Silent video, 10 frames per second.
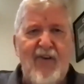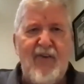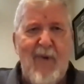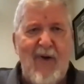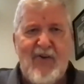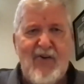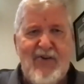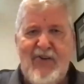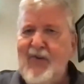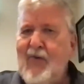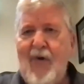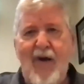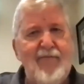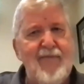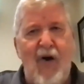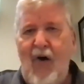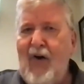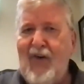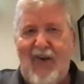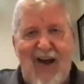in a small church, you do
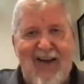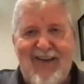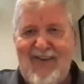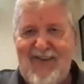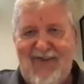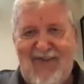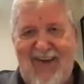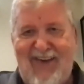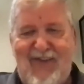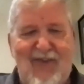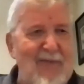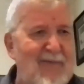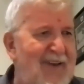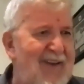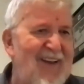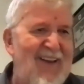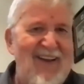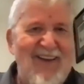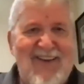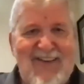all kinds of things,
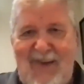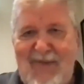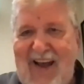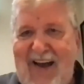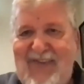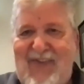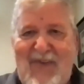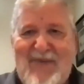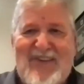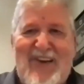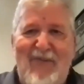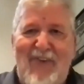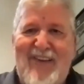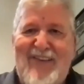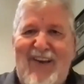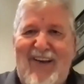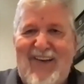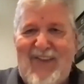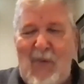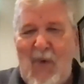sometimes from shoveling
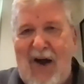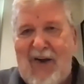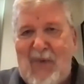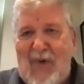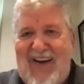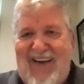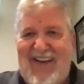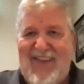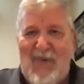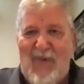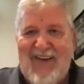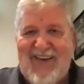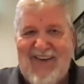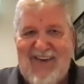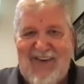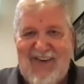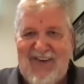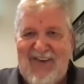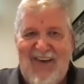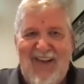the walkway in the winter
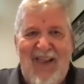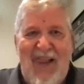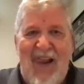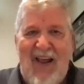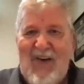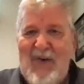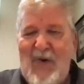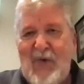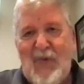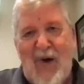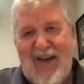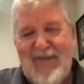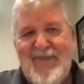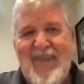to who knows what.